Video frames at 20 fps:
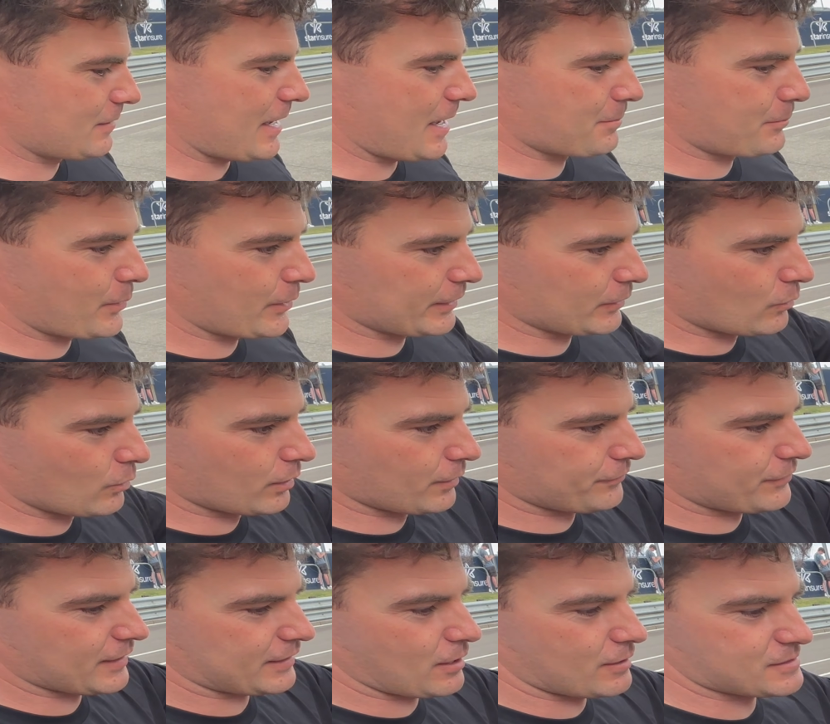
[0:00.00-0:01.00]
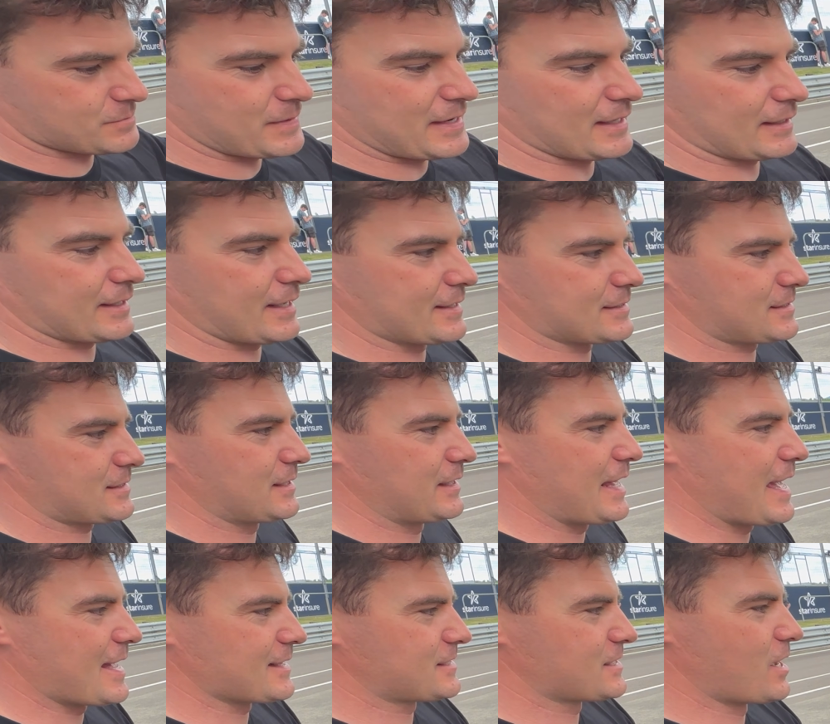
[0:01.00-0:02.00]
putting all of the cosmetic kits to
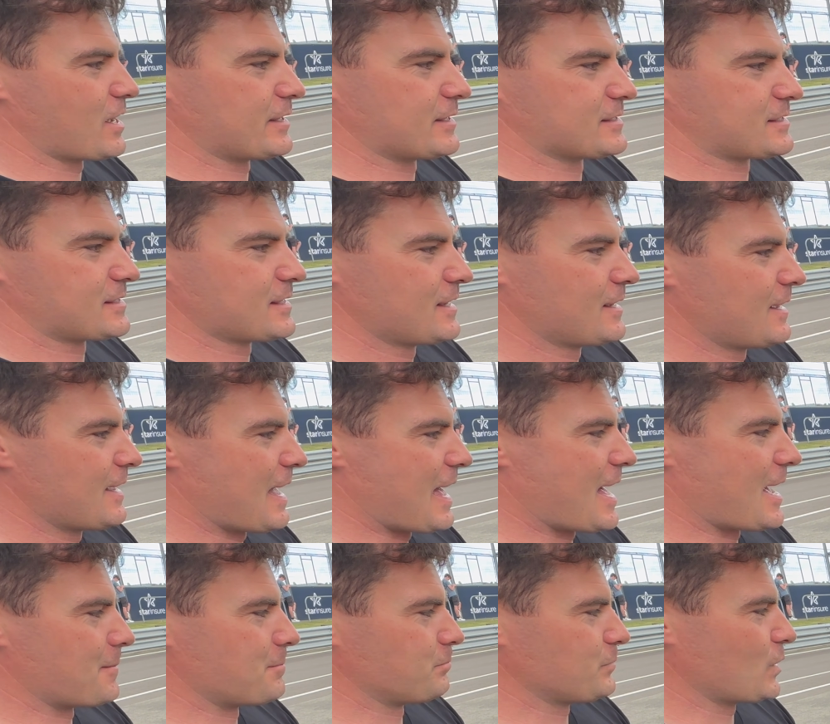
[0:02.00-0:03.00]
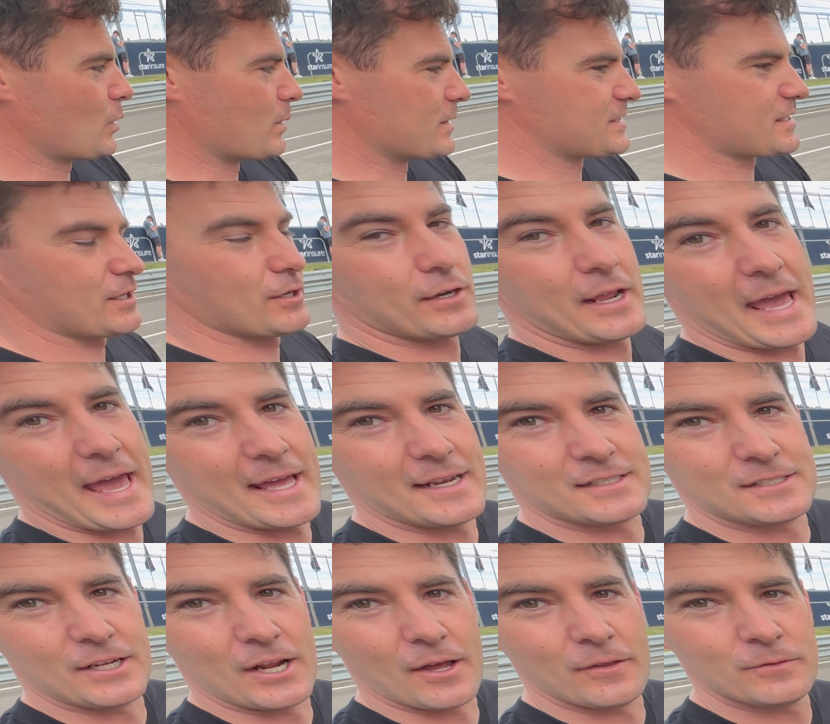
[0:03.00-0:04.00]
the outside is always a good
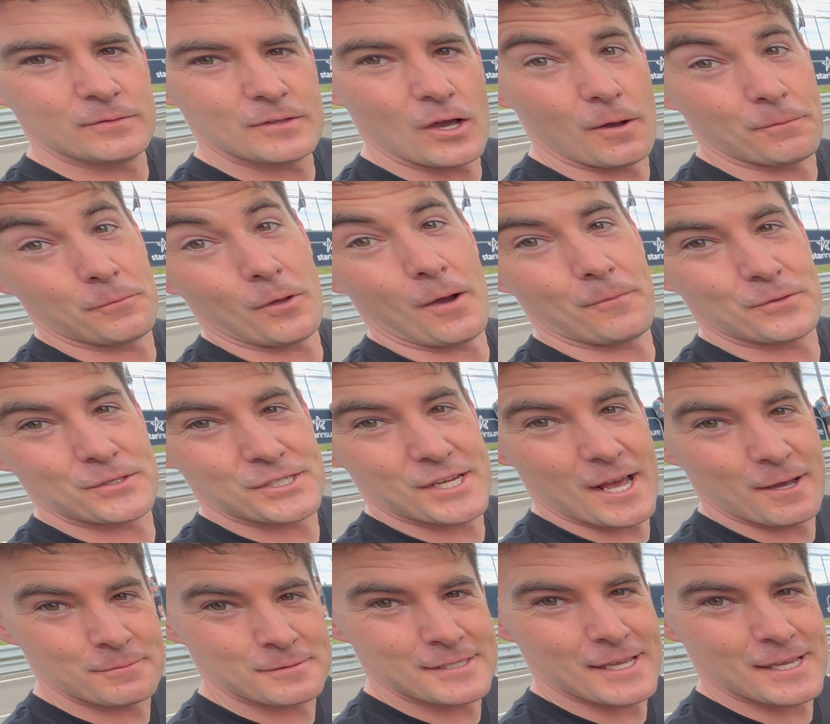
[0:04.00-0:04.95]
hand, you know, off the shelf. So